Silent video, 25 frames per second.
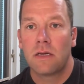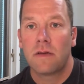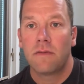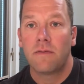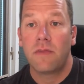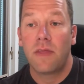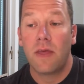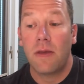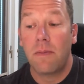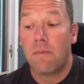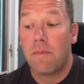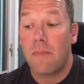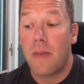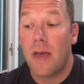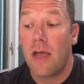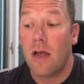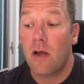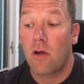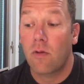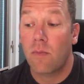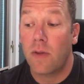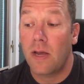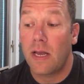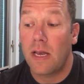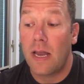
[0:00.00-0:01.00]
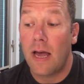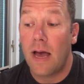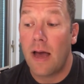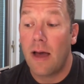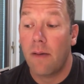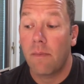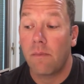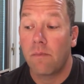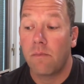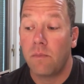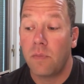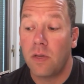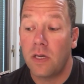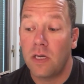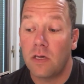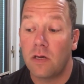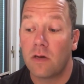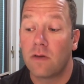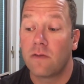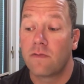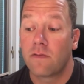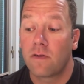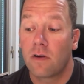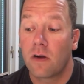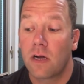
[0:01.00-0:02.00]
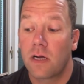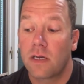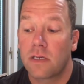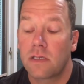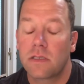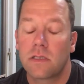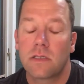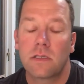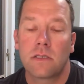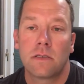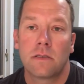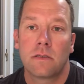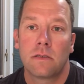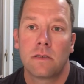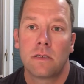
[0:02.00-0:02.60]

that may or may not be good for us.